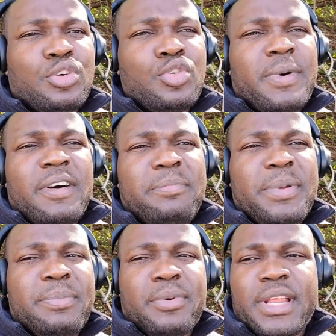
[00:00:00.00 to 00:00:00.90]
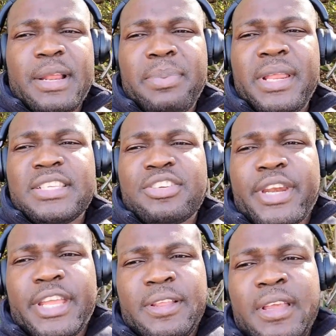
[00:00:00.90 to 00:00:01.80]
group of people that plays
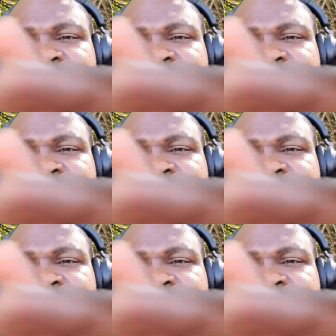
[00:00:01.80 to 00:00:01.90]
cricket.